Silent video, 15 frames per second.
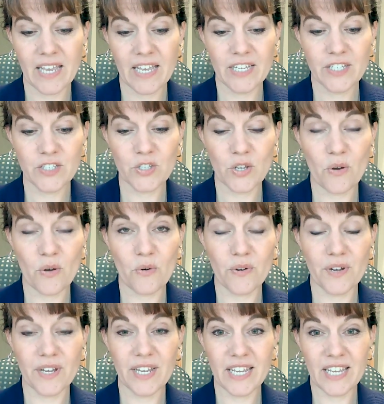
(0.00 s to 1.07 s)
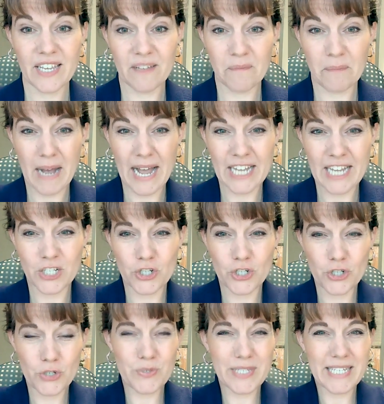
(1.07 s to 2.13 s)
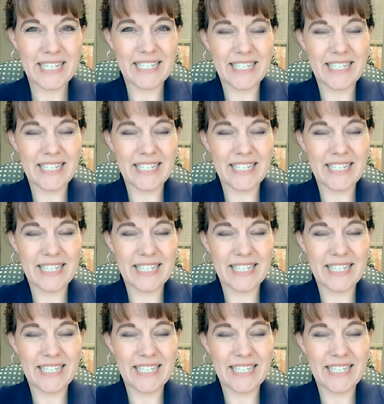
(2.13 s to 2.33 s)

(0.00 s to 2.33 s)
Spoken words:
So by choosing